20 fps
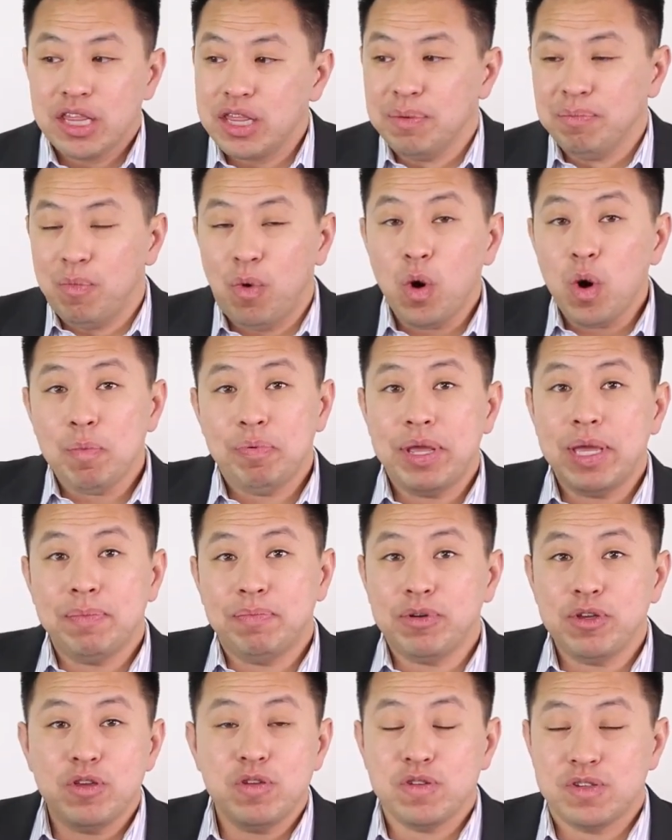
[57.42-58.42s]
The more
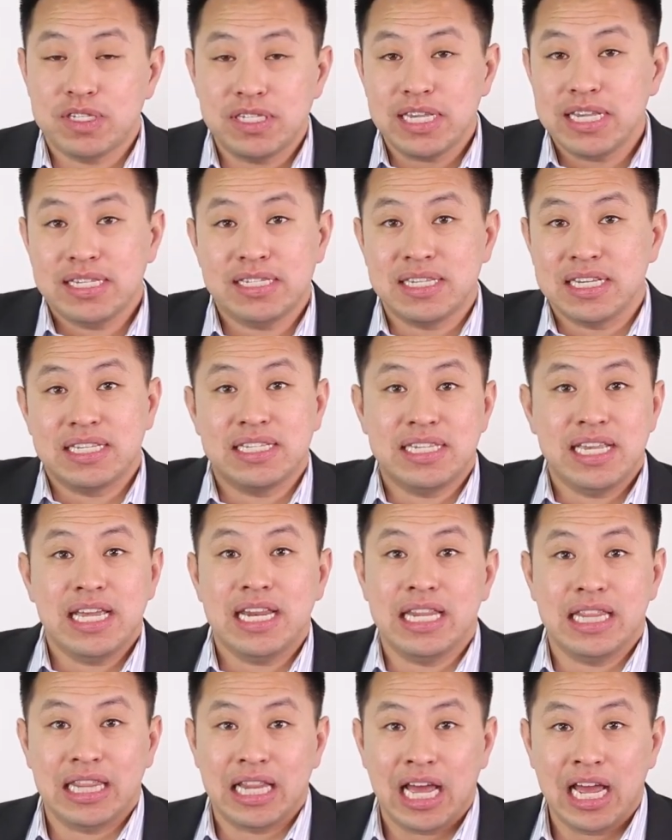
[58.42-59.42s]
people you see
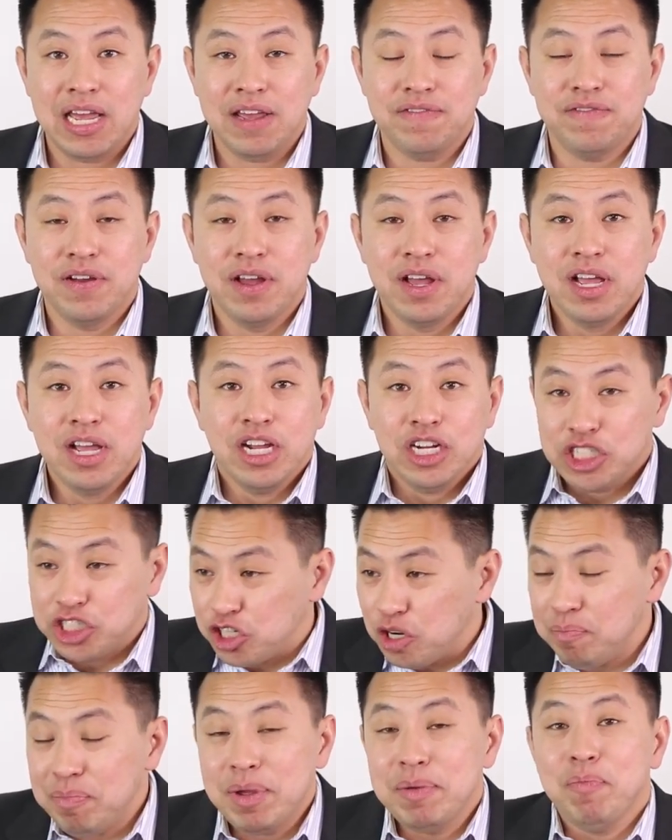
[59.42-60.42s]
succeed in life,
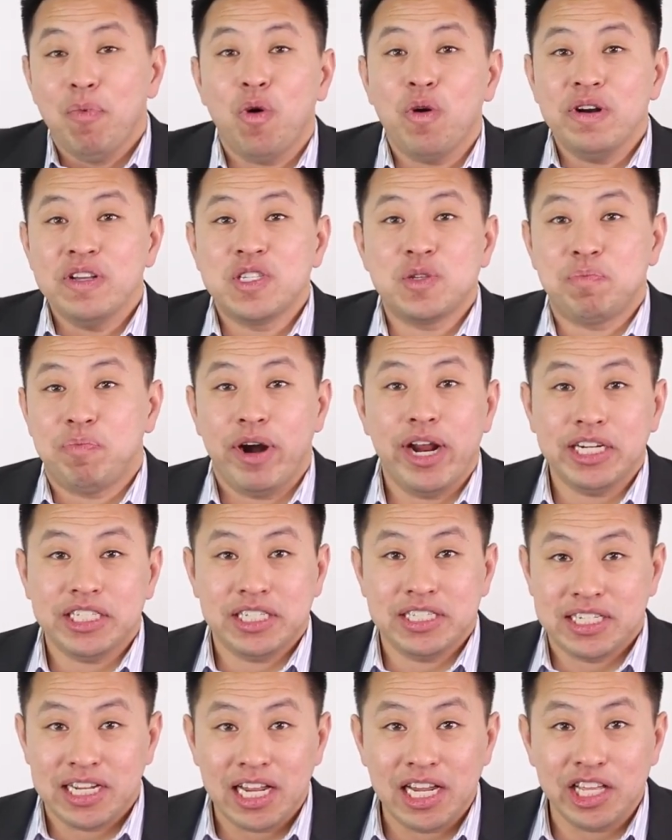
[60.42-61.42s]
should be more
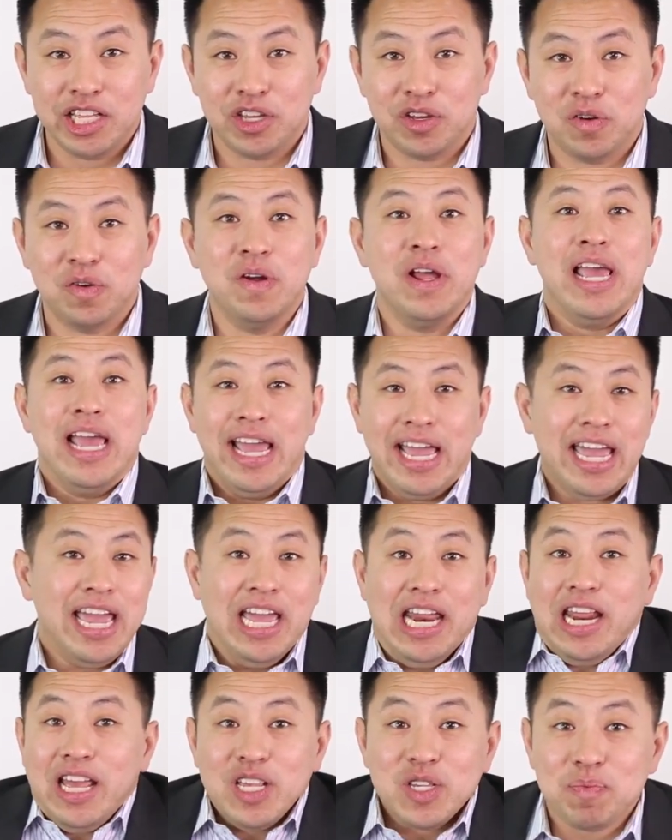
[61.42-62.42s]
inspiration telling you
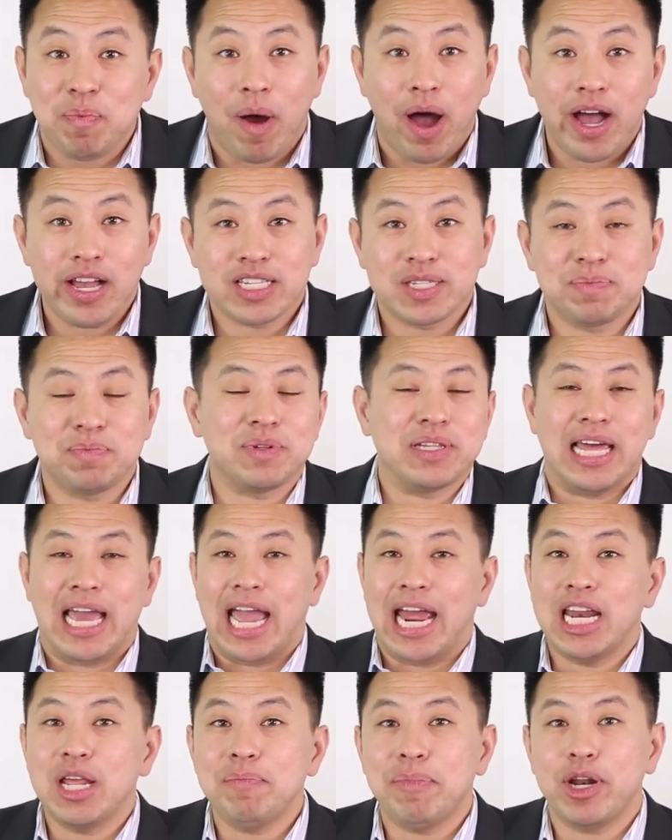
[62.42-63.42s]
it is possible that
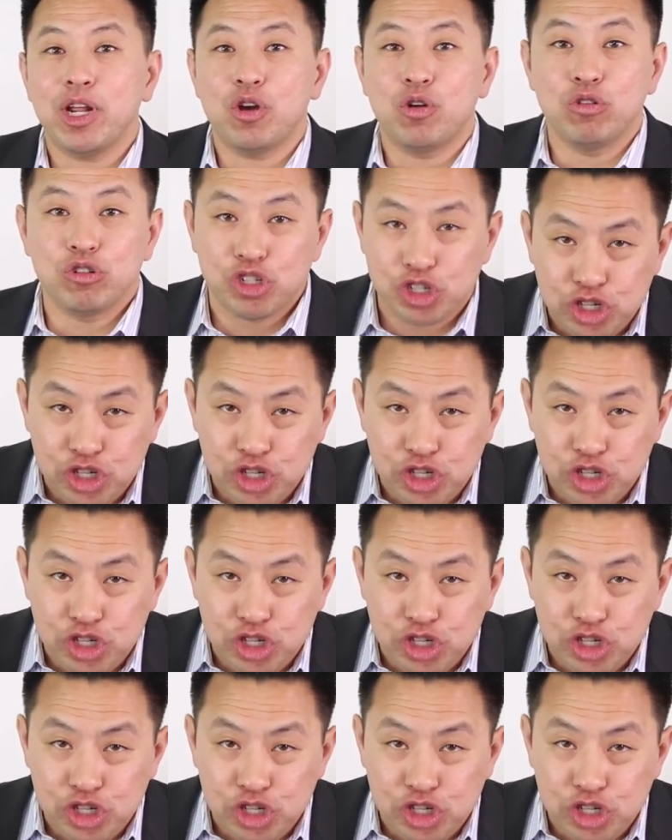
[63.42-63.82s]
anybody who